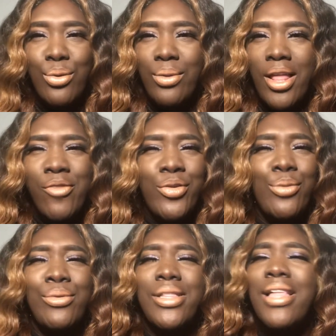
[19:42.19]
love you,
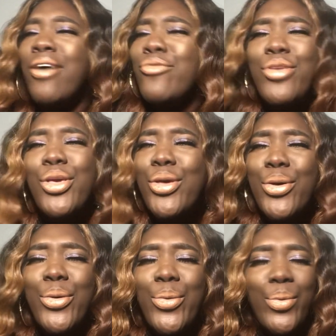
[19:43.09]
love
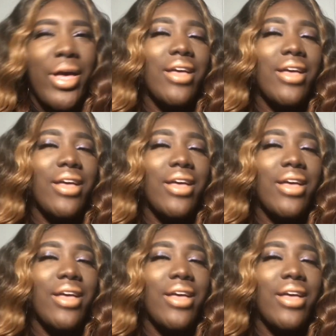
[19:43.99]
you.